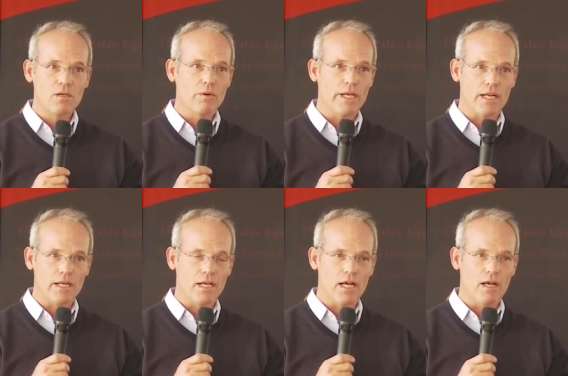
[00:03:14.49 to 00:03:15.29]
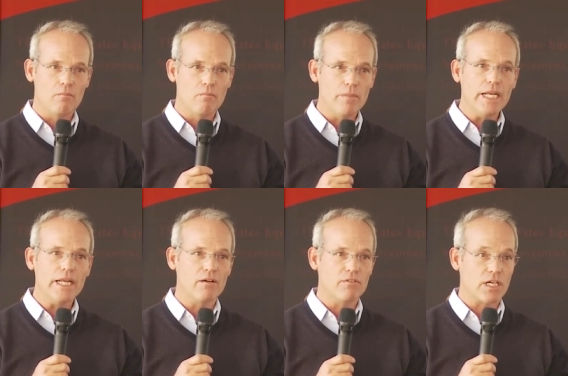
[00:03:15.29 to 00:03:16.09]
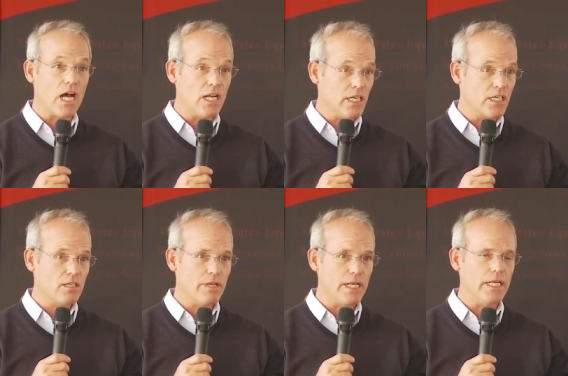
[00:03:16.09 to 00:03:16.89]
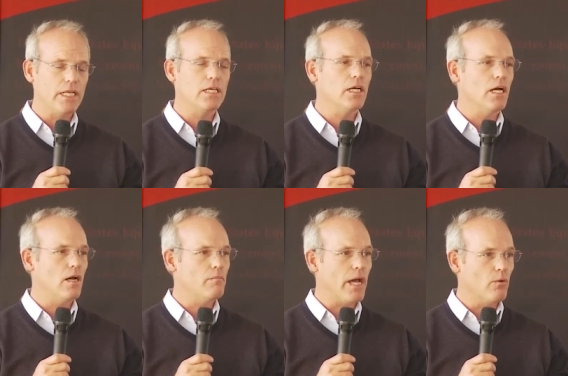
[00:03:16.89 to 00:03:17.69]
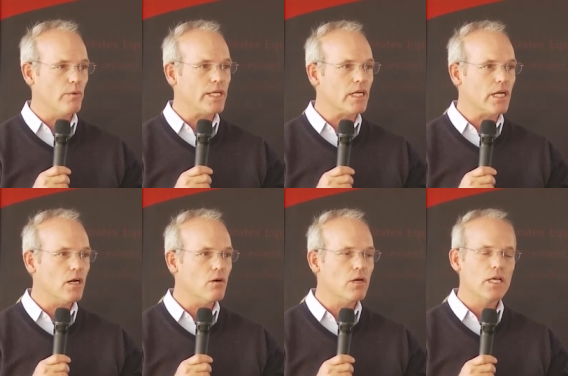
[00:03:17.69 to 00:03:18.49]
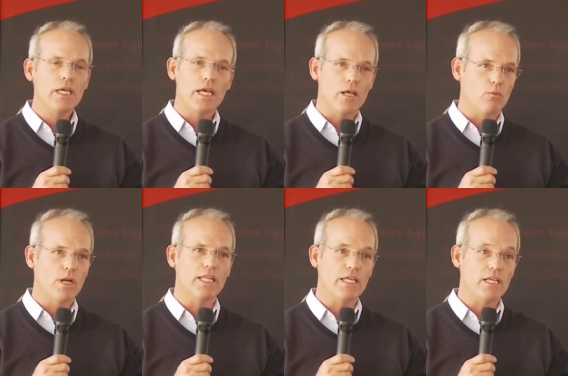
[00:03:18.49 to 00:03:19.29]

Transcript: We had a, a meeting of a conduct committee uh, about a week ago, and one of the